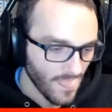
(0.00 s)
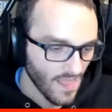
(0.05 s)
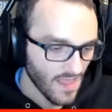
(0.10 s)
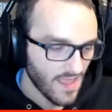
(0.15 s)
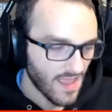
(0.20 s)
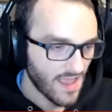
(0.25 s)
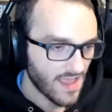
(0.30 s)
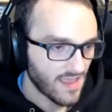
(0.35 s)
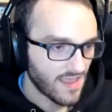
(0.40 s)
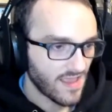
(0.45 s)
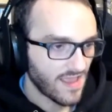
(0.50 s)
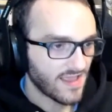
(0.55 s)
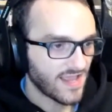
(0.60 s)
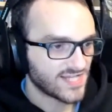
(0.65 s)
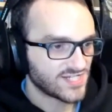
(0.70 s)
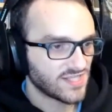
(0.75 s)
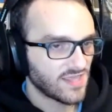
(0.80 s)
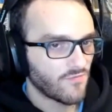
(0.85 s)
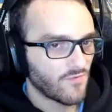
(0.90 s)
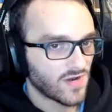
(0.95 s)

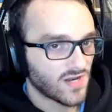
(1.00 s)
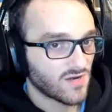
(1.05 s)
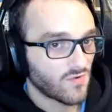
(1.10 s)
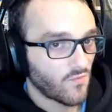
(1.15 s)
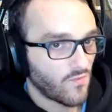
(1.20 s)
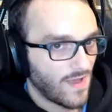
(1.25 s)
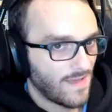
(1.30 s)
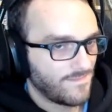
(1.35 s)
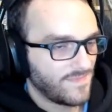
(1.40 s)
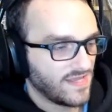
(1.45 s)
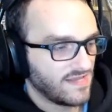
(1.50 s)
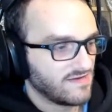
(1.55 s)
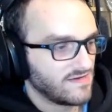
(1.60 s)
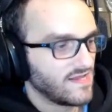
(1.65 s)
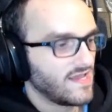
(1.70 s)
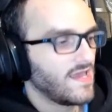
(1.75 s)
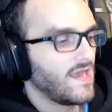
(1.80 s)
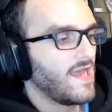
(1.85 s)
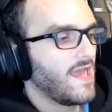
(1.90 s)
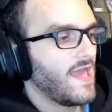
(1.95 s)
Actually, they wanted a weapon,
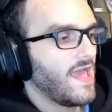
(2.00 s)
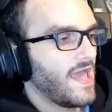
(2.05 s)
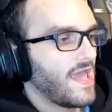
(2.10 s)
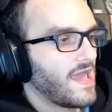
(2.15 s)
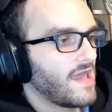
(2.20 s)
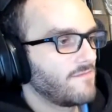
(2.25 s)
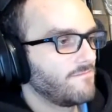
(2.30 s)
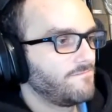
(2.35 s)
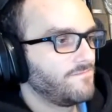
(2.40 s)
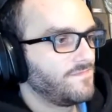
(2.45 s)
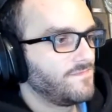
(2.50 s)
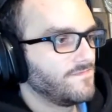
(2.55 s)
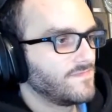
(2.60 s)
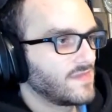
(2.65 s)
and